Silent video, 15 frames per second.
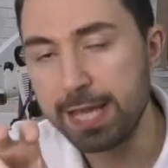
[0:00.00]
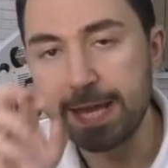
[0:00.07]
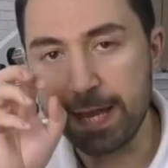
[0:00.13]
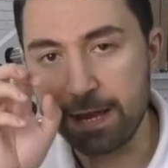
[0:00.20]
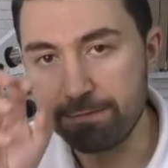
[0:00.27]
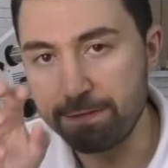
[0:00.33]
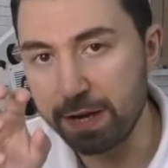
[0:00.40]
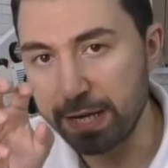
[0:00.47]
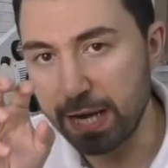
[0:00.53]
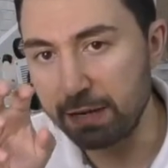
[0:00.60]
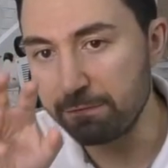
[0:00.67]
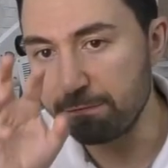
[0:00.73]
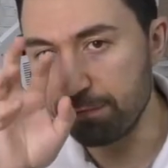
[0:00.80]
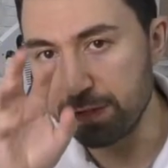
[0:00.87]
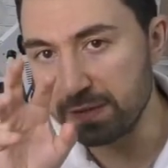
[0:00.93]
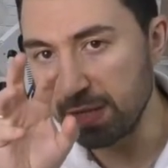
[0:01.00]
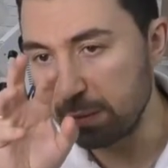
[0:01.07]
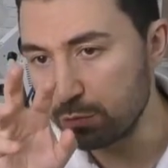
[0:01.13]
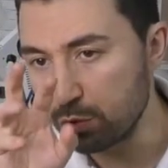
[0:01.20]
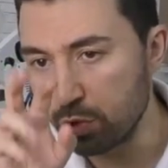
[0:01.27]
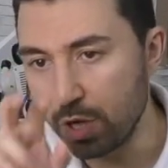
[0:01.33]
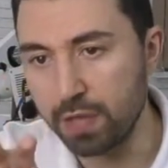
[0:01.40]
If I can fit them
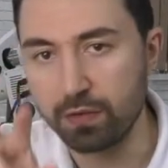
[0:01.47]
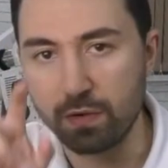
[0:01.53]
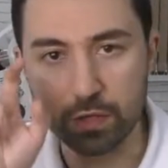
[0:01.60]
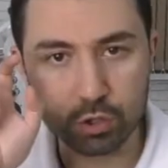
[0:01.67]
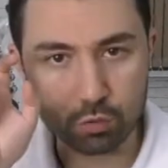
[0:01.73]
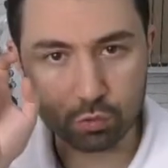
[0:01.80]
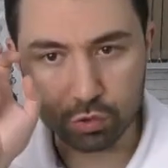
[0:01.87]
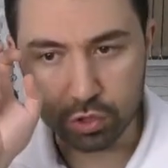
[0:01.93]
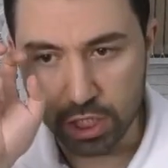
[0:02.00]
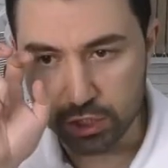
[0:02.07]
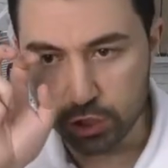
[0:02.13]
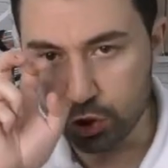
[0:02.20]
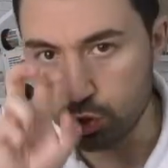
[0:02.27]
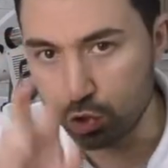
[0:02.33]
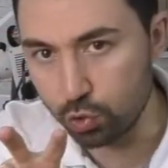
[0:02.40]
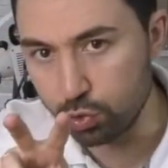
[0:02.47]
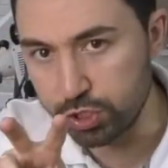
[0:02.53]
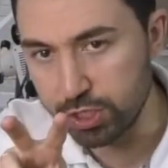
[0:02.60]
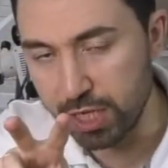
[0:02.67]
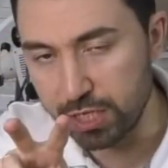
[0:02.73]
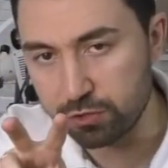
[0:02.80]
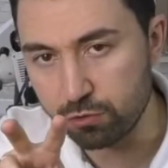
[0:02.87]
together, I do just 2
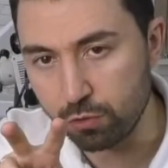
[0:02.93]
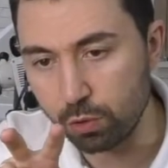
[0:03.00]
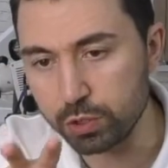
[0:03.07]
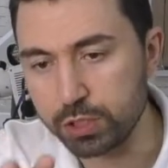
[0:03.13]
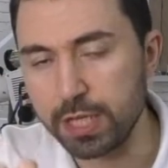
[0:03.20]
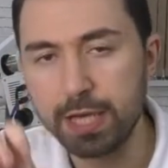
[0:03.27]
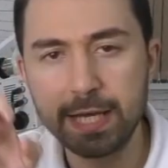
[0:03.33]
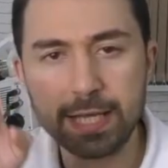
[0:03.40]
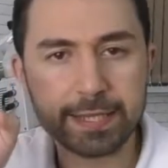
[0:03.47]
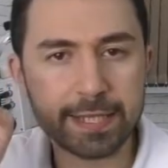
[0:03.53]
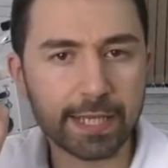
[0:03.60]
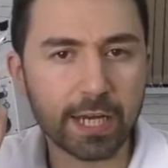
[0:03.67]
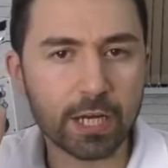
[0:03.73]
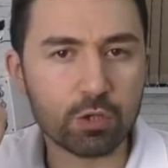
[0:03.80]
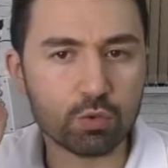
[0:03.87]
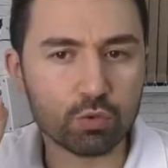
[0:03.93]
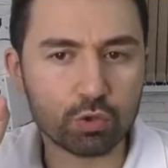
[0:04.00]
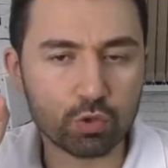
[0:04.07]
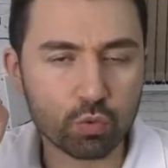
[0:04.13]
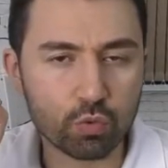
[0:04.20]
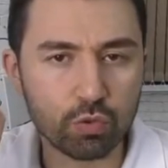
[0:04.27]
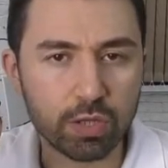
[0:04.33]
centrals, then I do
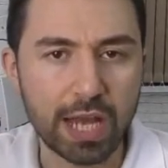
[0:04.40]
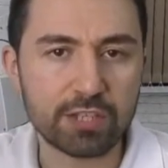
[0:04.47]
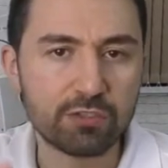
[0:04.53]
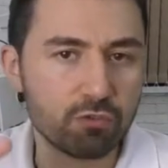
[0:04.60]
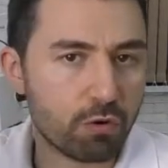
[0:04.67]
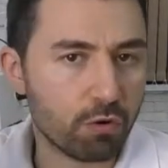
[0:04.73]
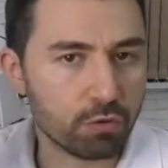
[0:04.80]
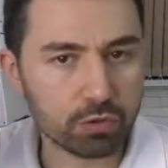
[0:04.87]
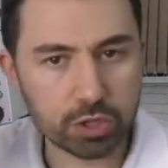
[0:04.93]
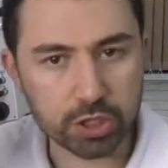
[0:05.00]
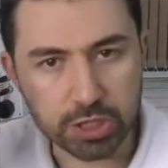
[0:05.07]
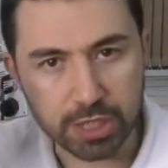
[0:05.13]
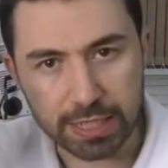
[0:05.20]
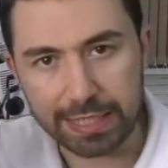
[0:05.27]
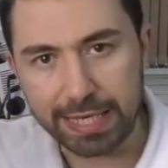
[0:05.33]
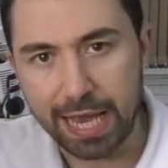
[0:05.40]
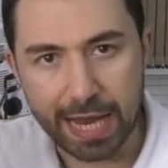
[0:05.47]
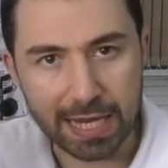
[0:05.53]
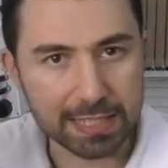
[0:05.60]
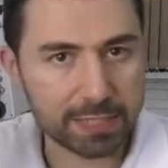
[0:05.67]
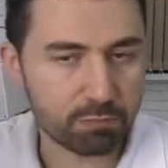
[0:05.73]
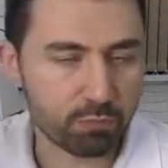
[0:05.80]
2 laterals,
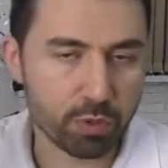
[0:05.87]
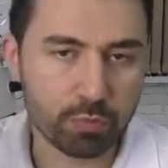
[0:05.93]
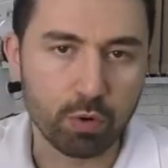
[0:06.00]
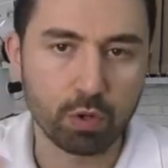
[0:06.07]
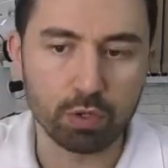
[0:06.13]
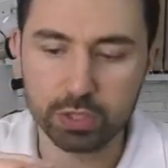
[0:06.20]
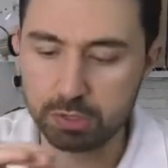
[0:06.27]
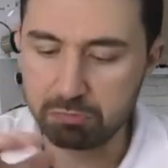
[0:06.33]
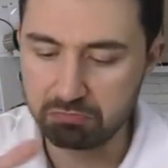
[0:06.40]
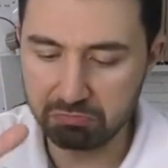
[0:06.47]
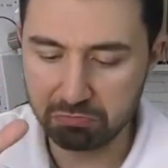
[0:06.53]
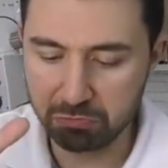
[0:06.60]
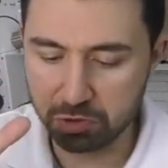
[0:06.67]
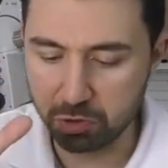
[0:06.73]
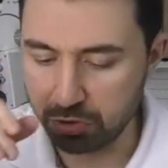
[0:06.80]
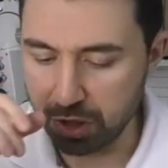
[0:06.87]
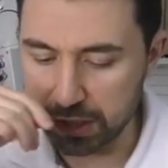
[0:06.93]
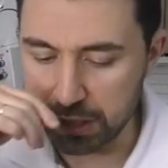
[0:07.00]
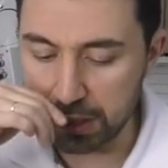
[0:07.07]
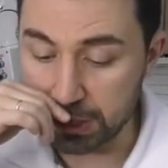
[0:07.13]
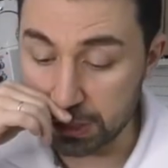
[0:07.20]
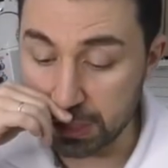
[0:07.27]
canines, premolars. So
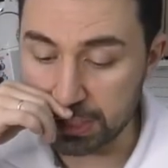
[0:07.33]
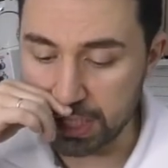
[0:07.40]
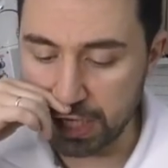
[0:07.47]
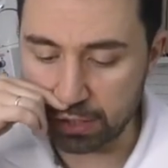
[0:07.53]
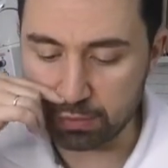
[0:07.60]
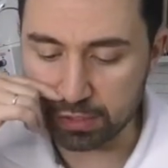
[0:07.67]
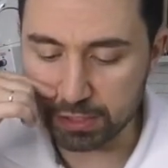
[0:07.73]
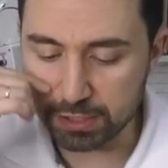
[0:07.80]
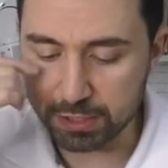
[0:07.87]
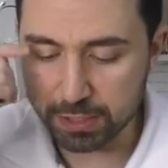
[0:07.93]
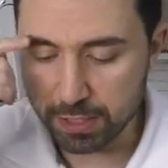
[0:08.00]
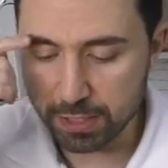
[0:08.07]
this is the sequence.